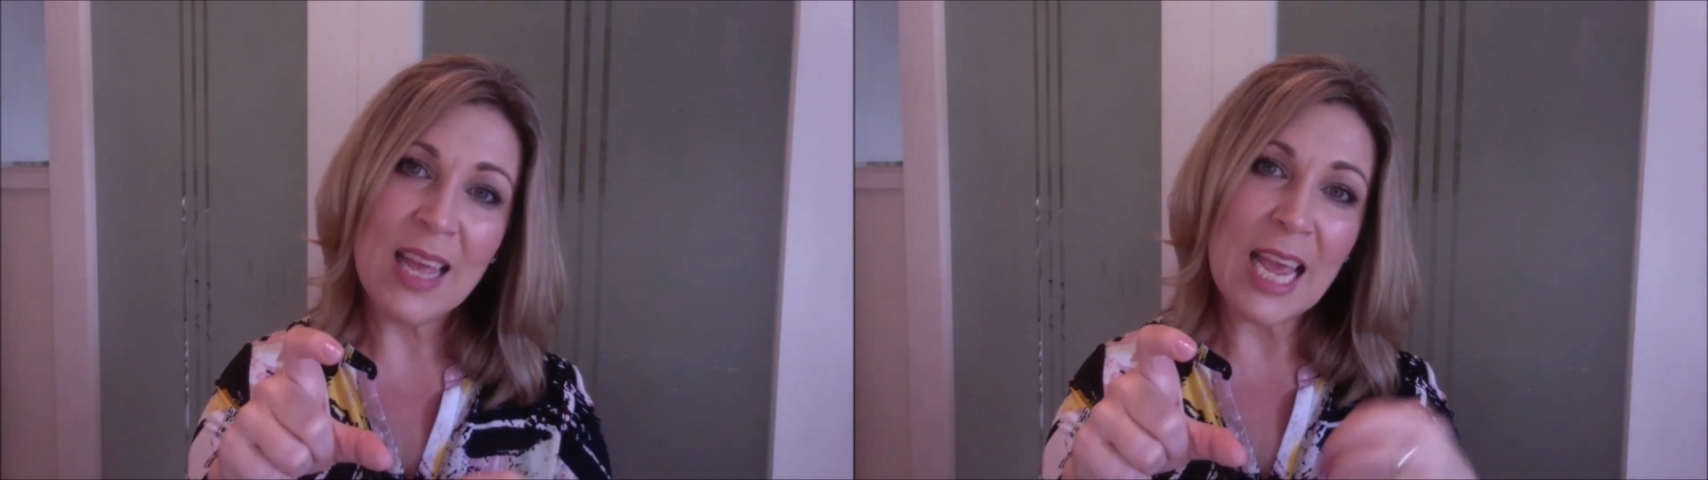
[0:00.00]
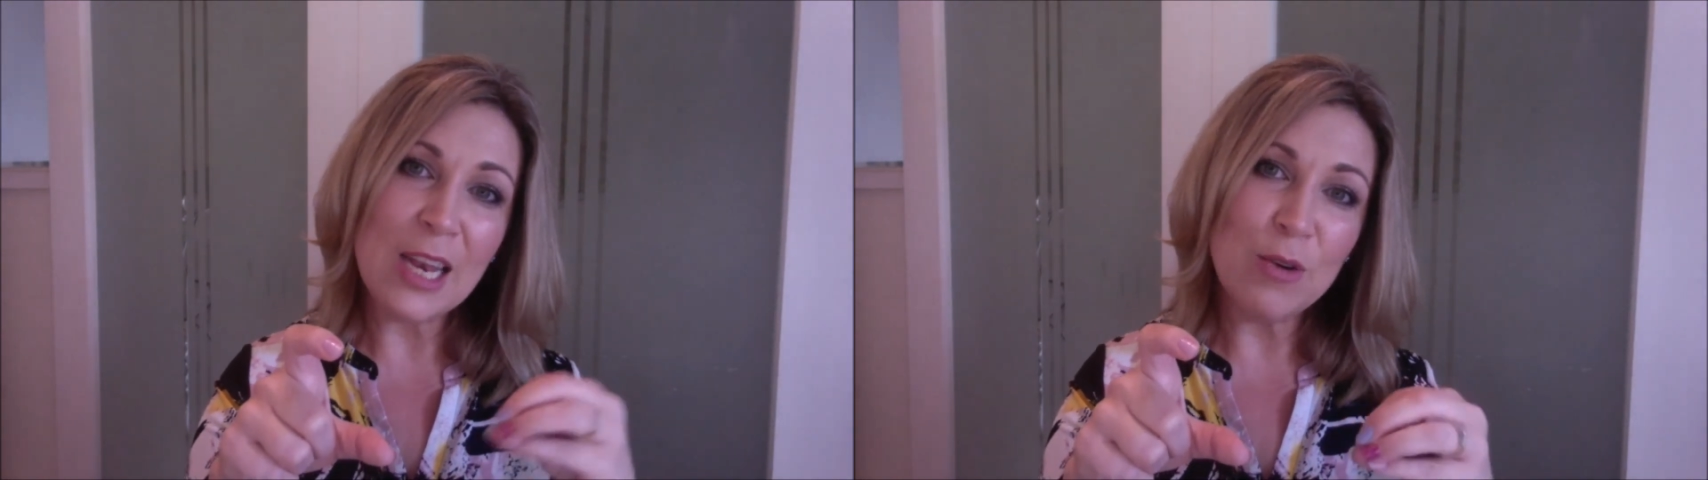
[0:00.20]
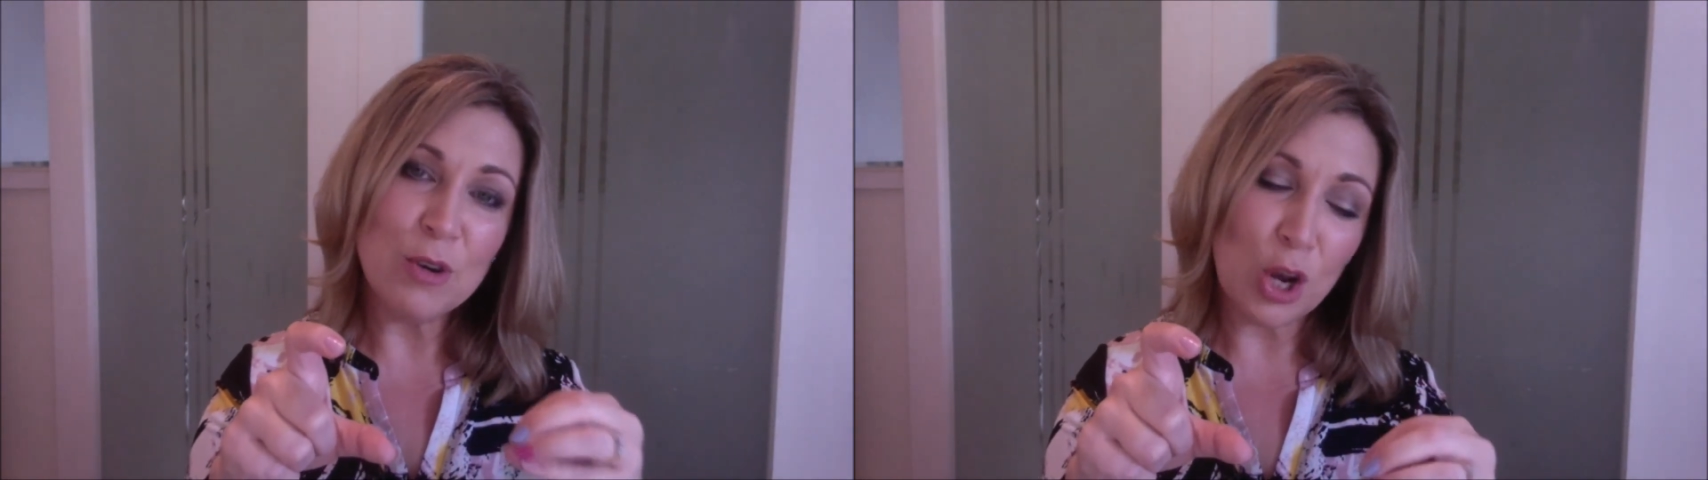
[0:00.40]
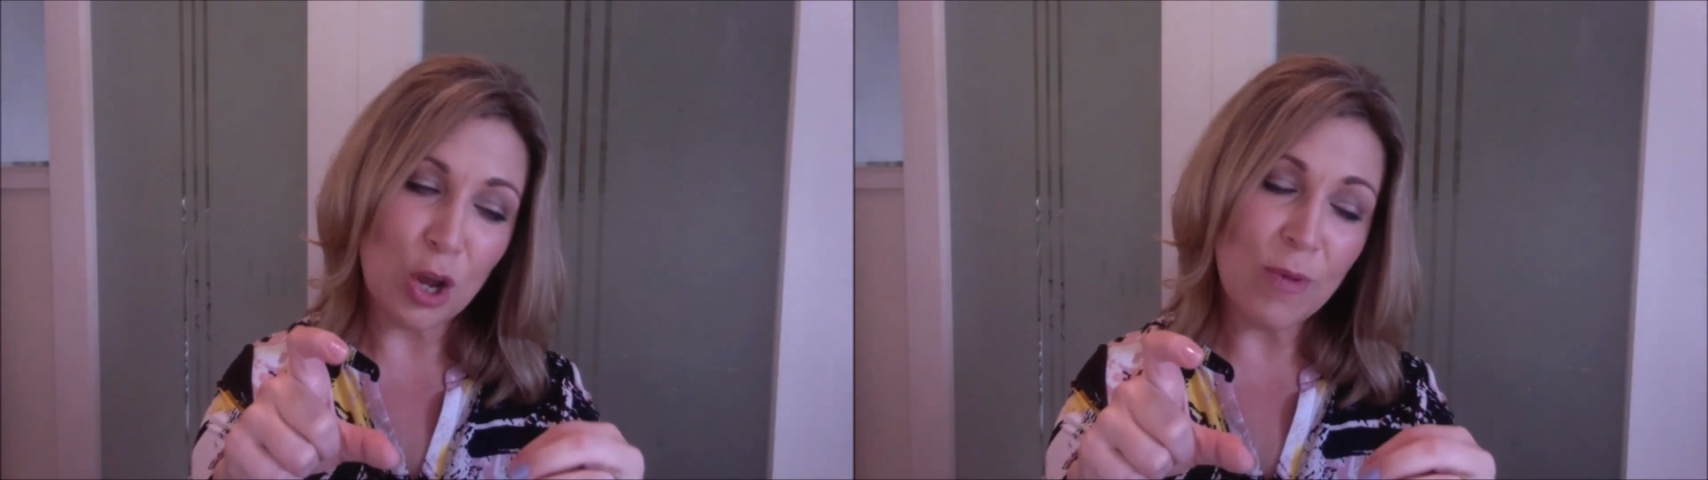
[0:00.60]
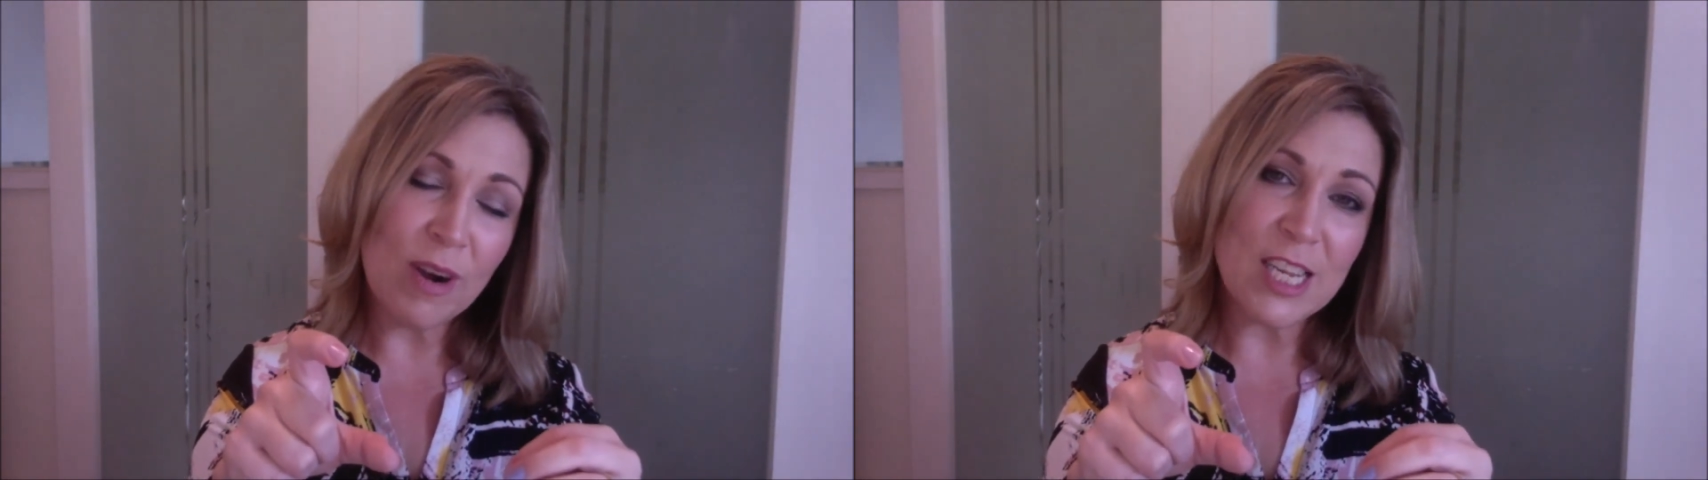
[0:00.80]
and your
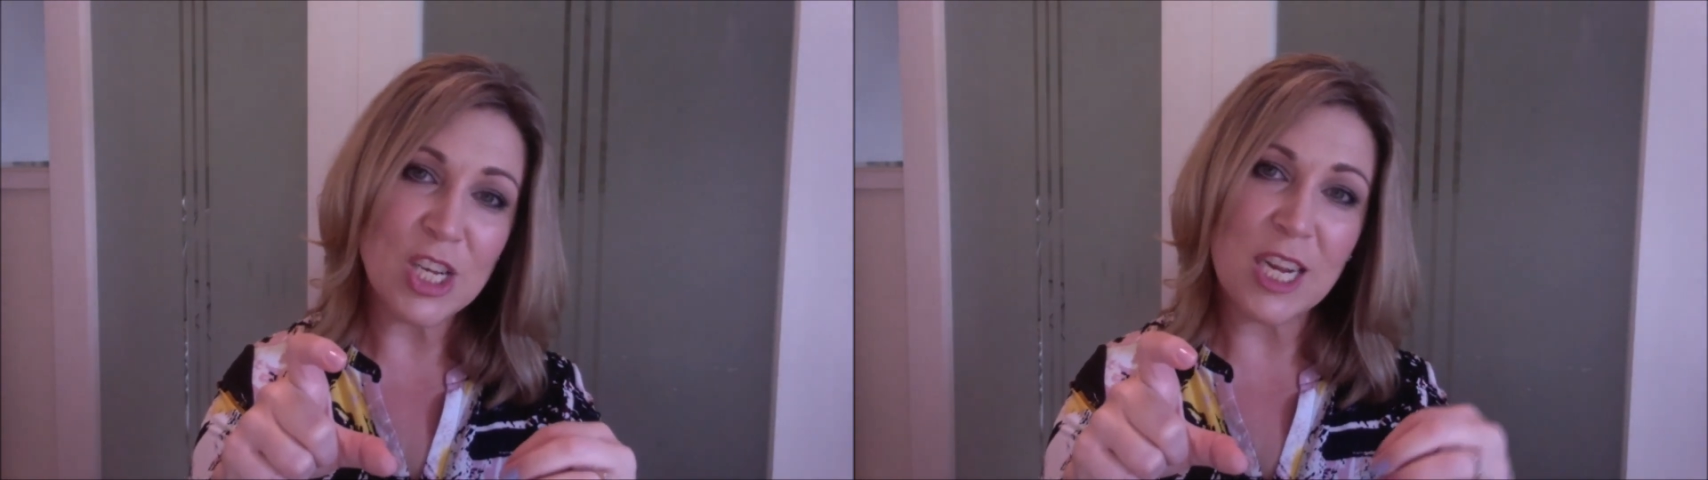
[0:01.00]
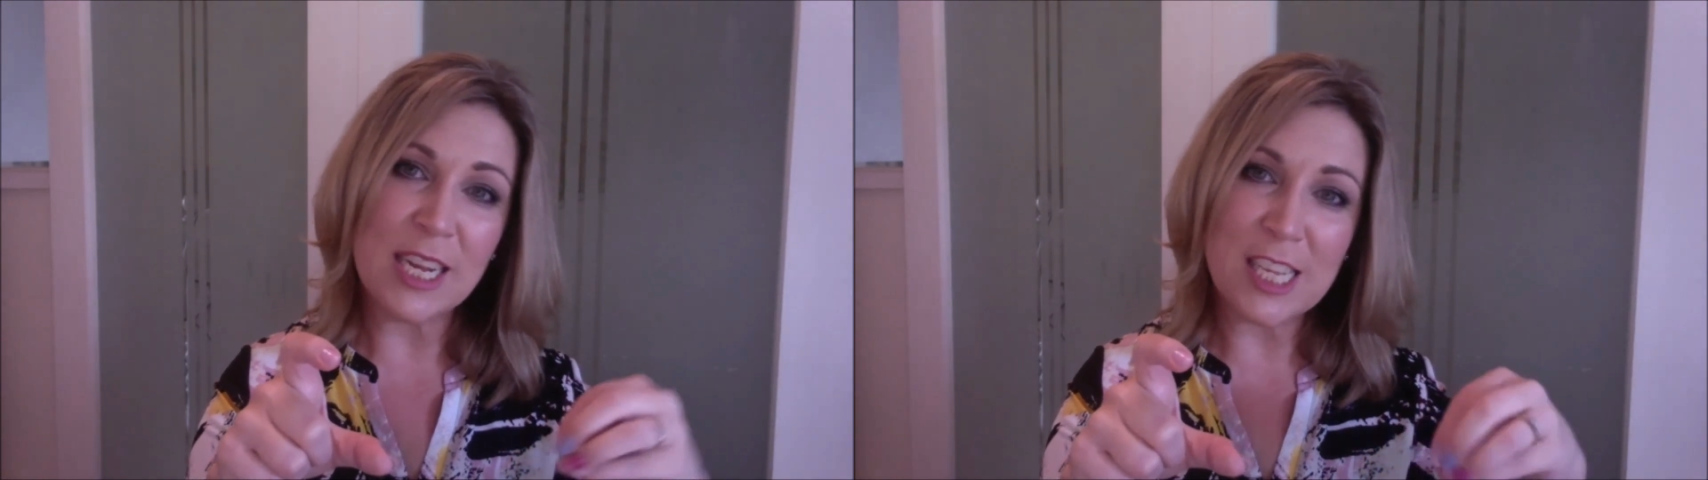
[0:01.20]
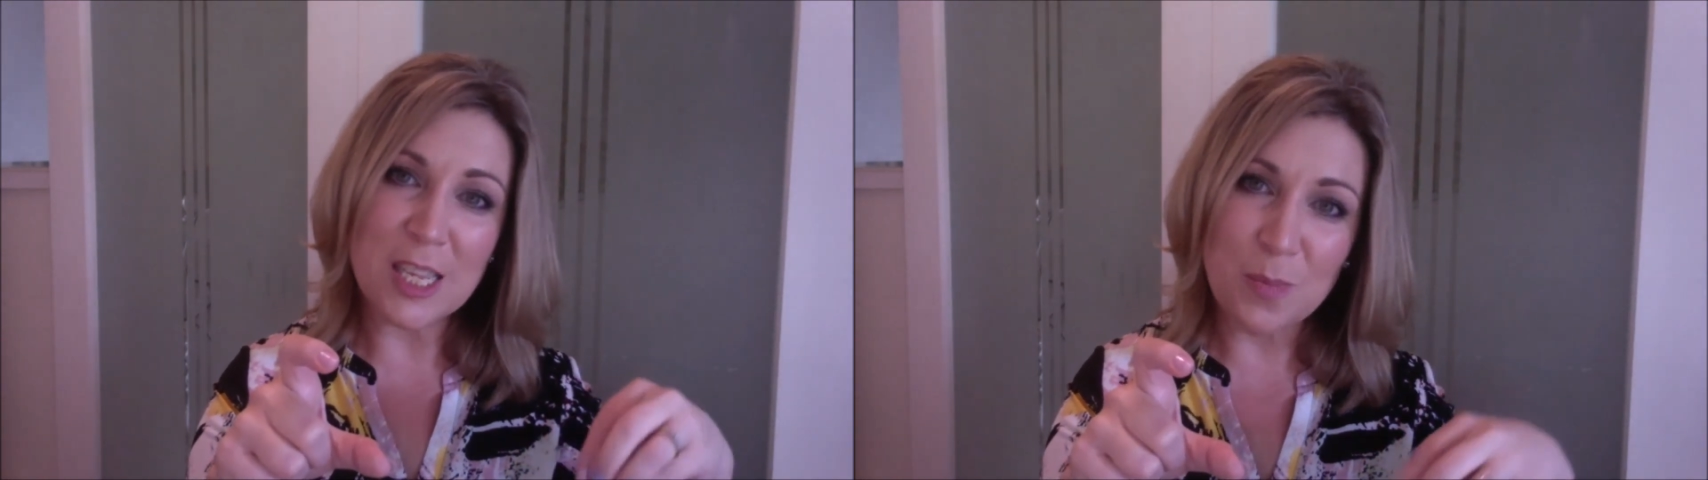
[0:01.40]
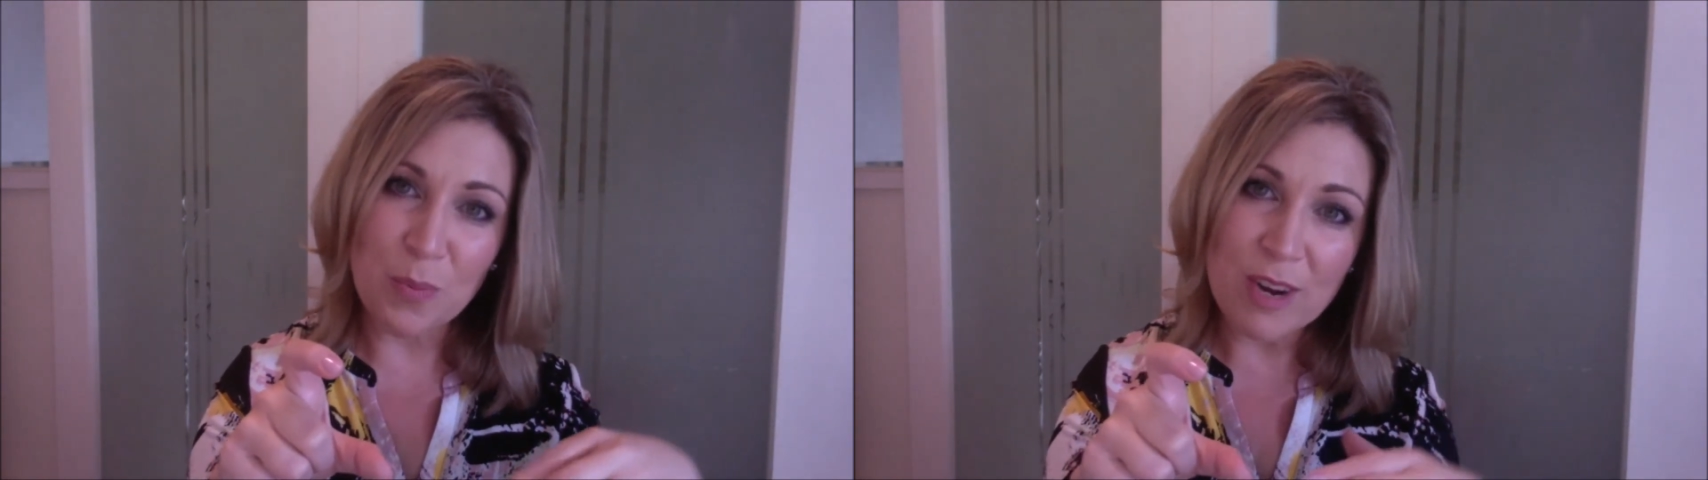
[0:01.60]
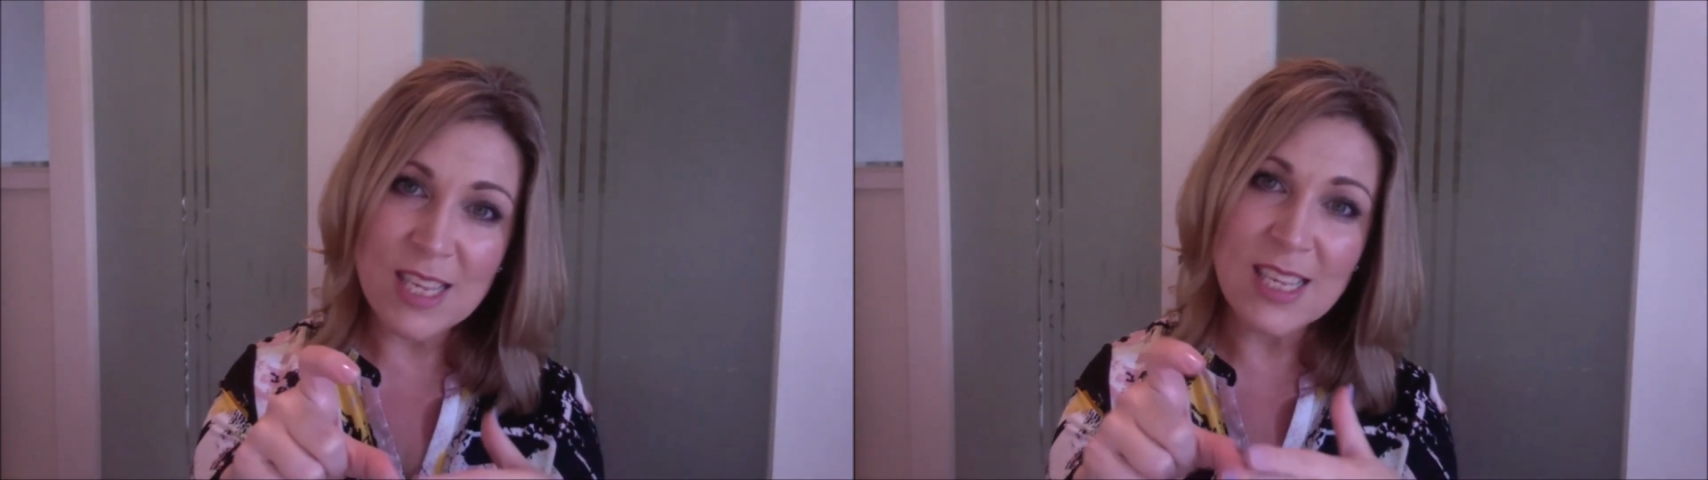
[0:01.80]
telomerase gene
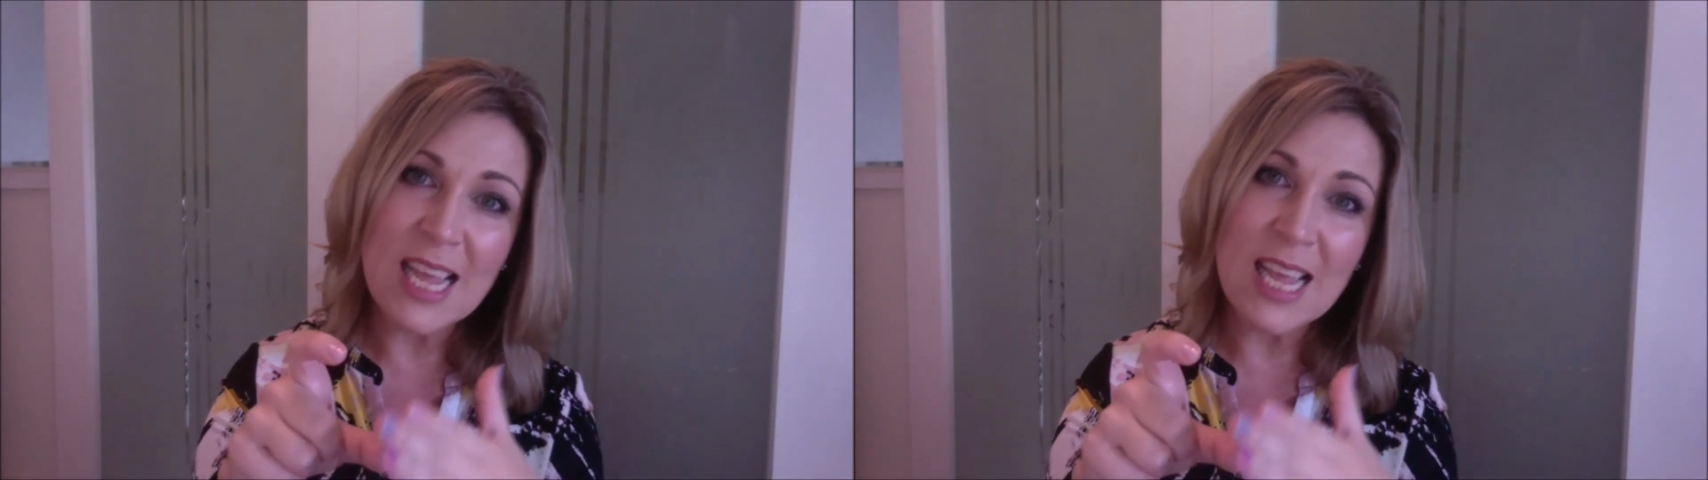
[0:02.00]
expresses